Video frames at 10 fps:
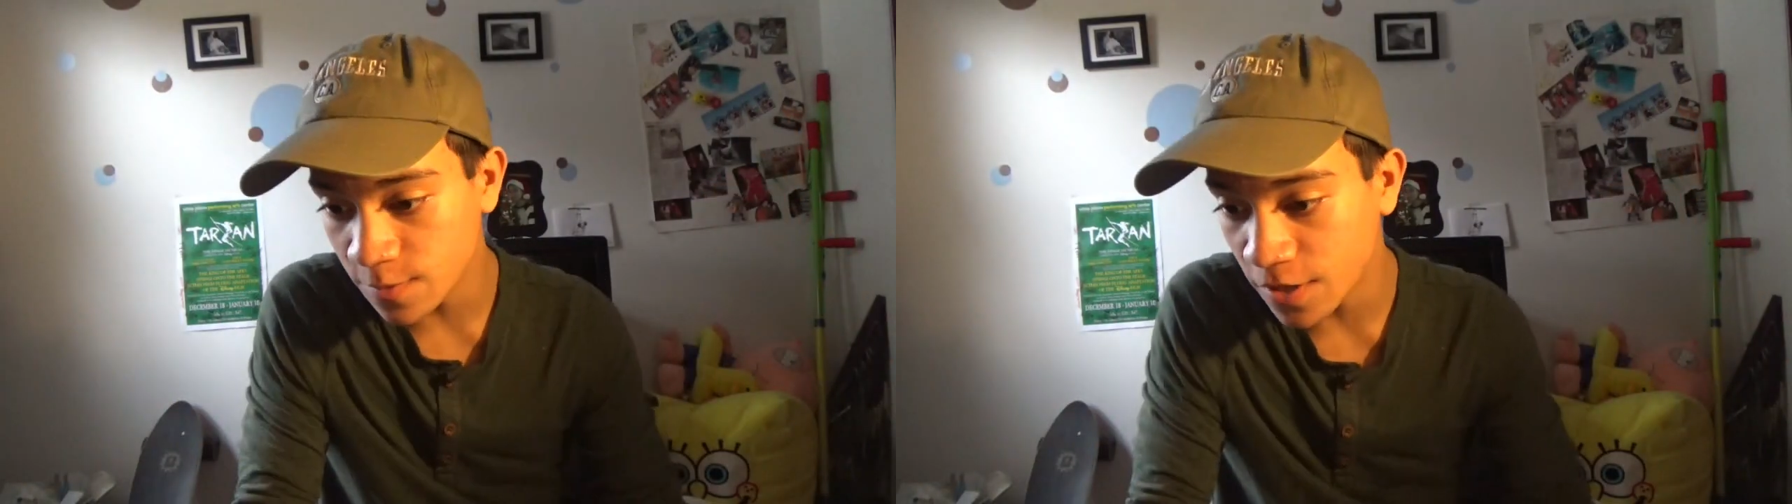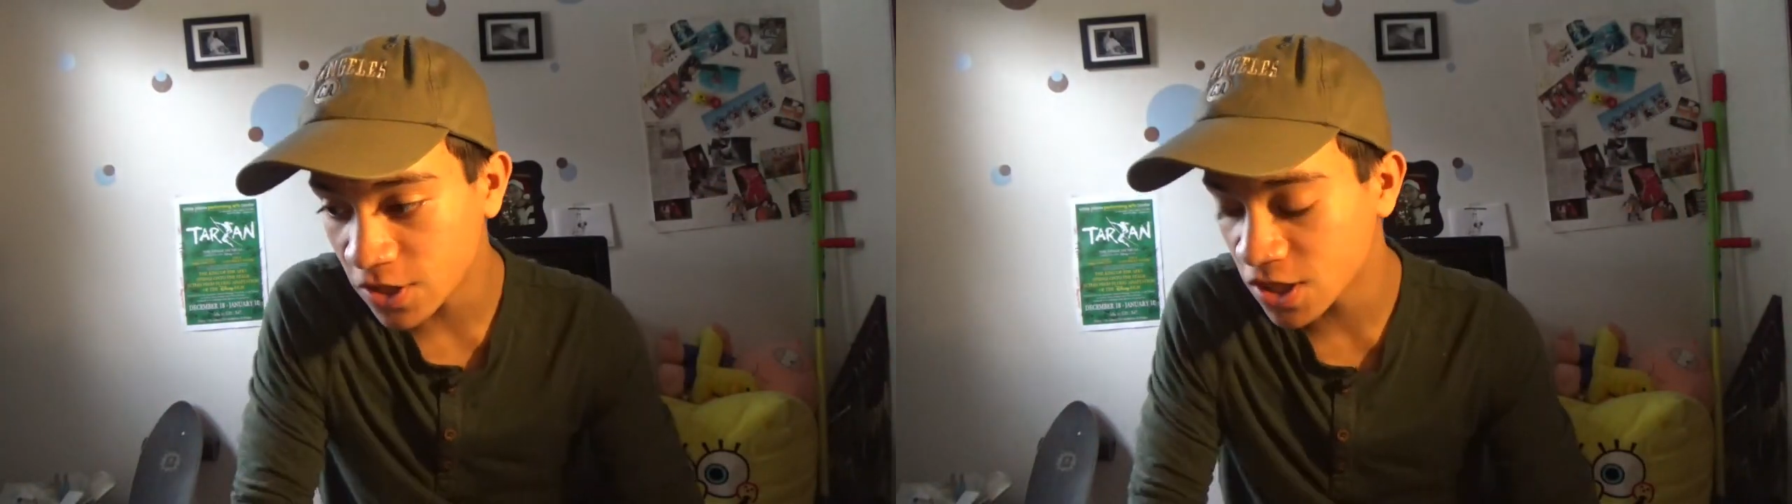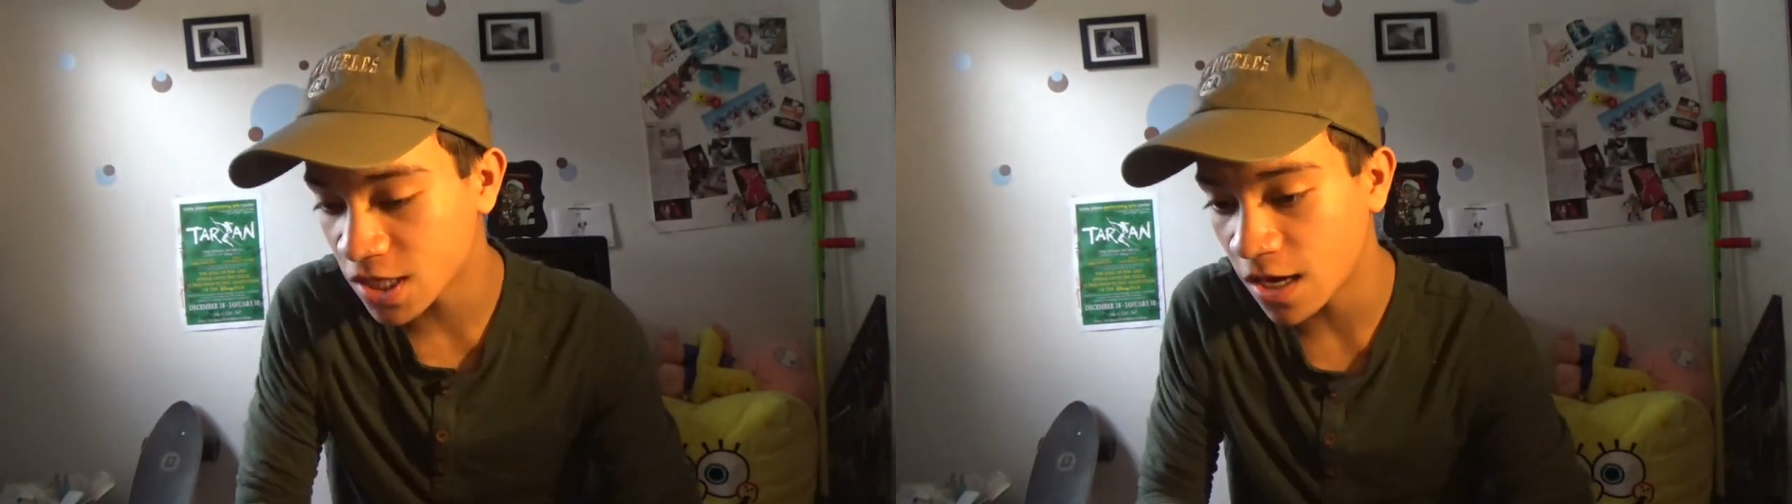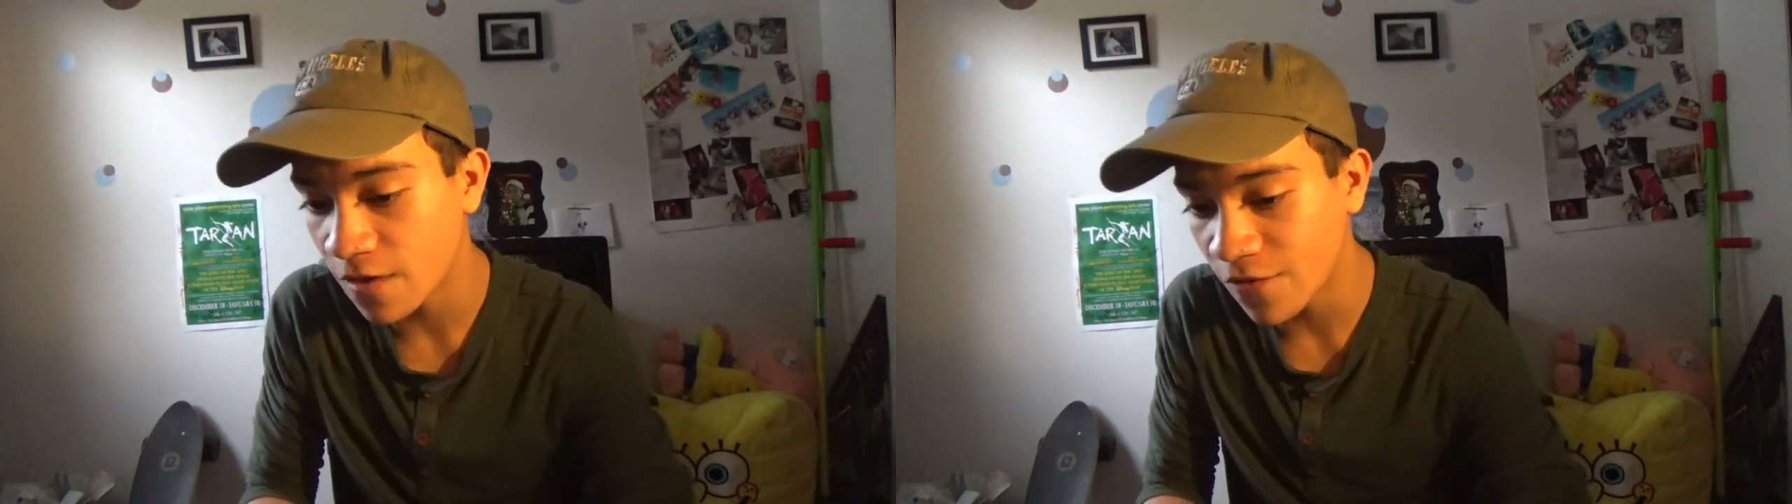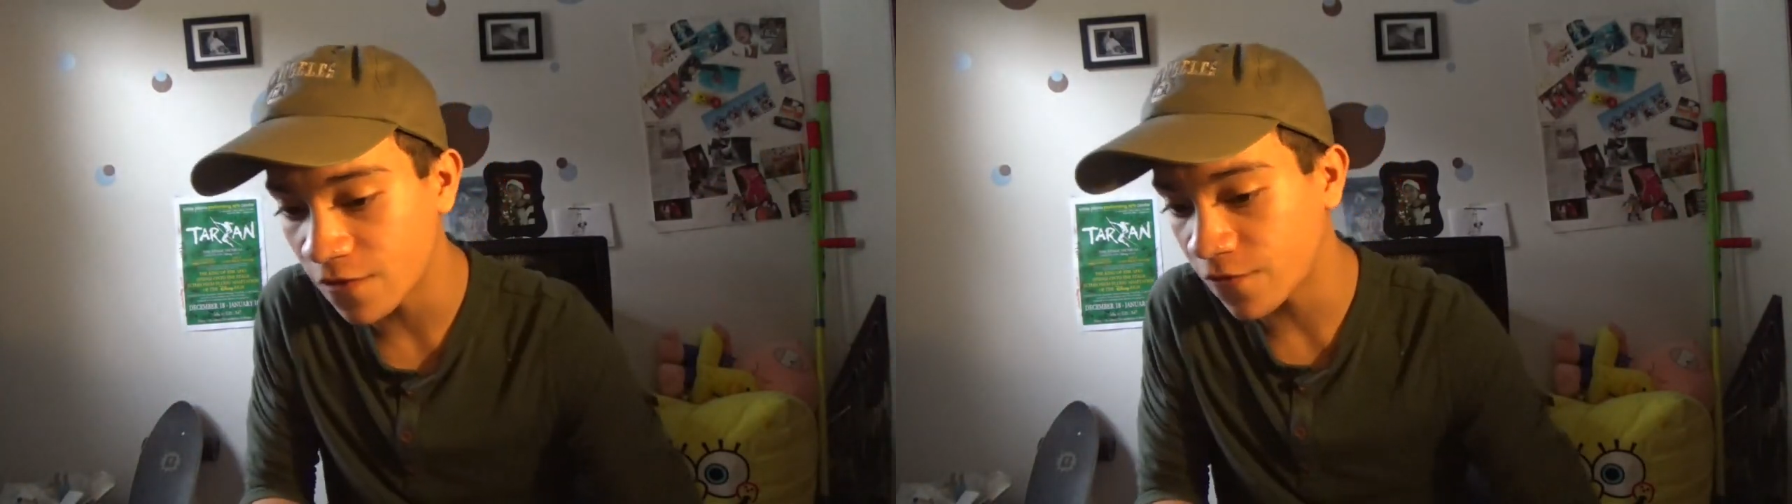a bunch of
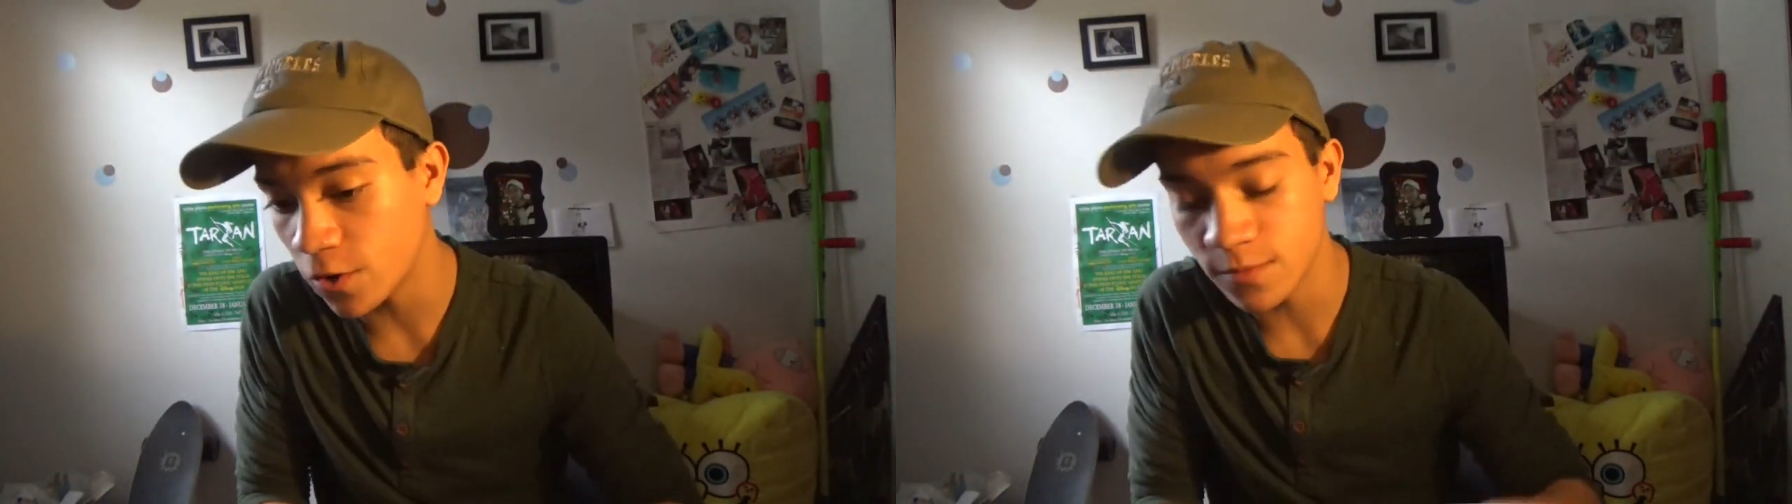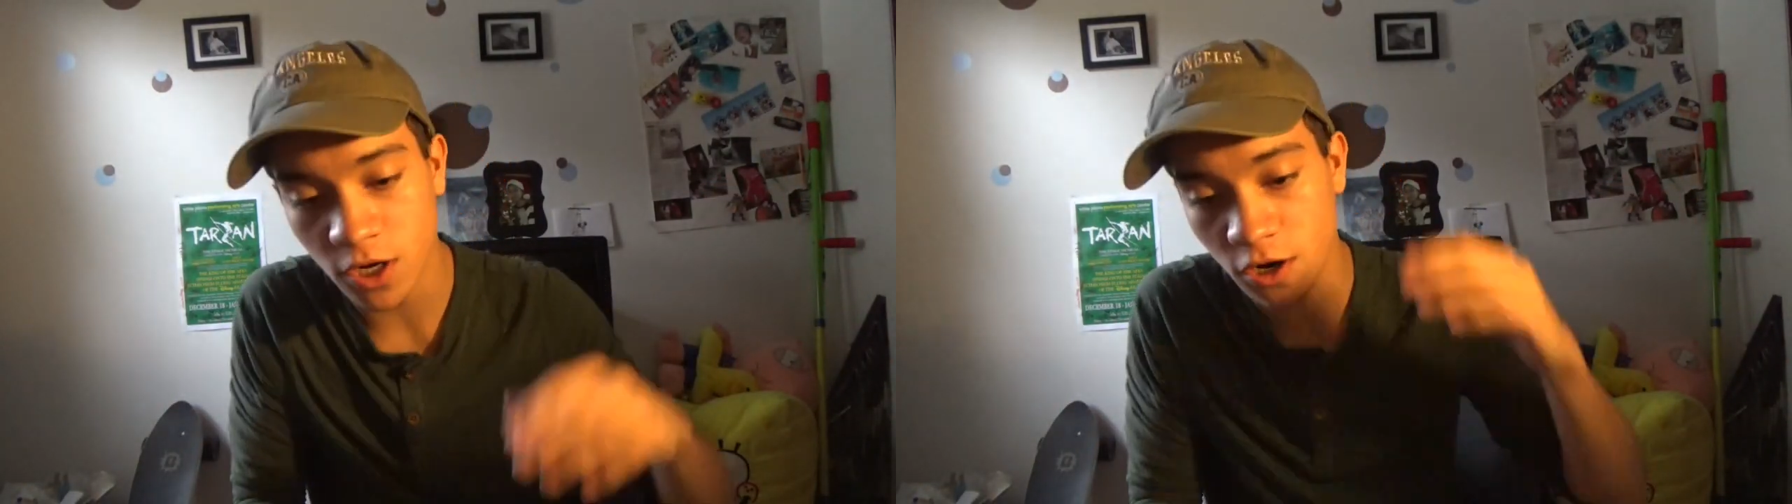stuff. I filmed